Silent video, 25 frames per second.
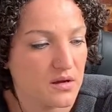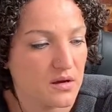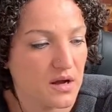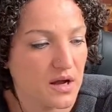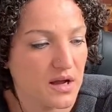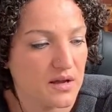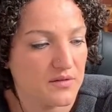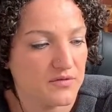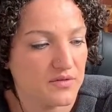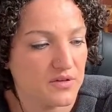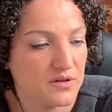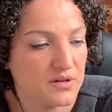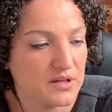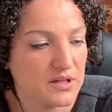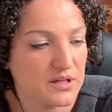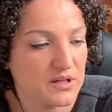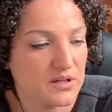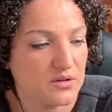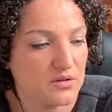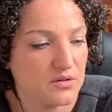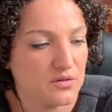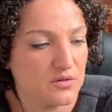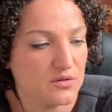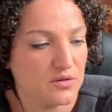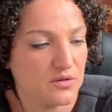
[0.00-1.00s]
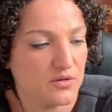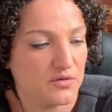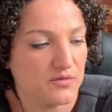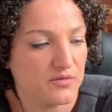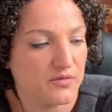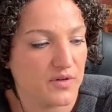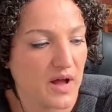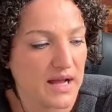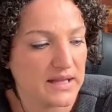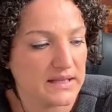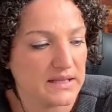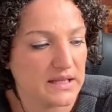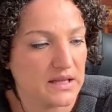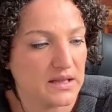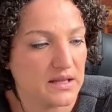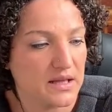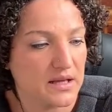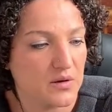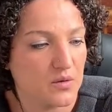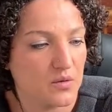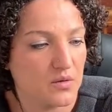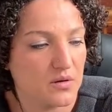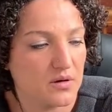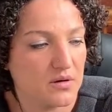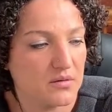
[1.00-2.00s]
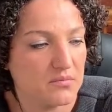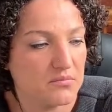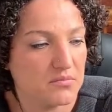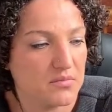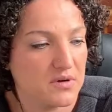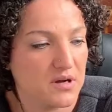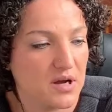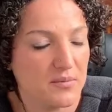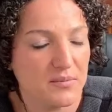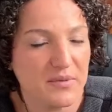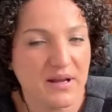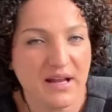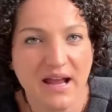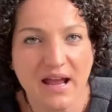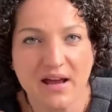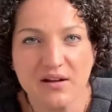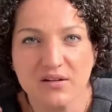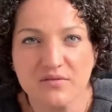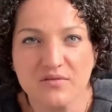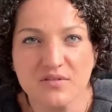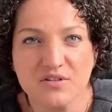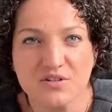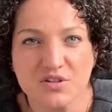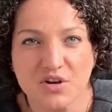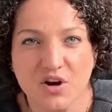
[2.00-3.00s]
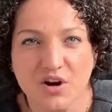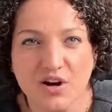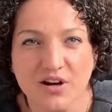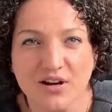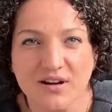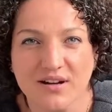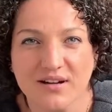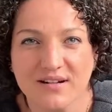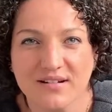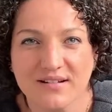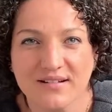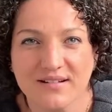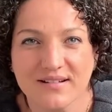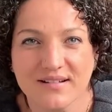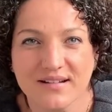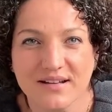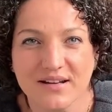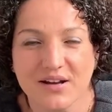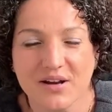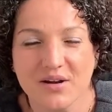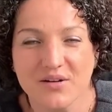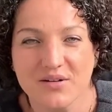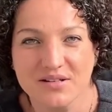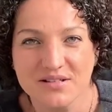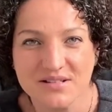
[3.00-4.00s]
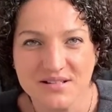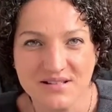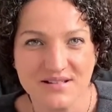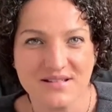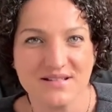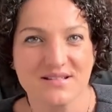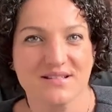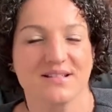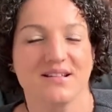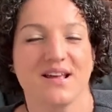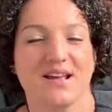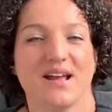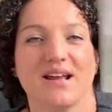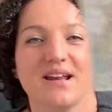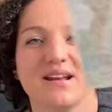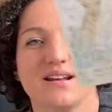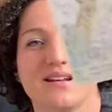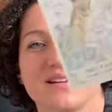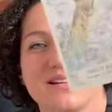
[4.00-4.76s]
I feel like you're finally like coming out of the dark, you know, into this light.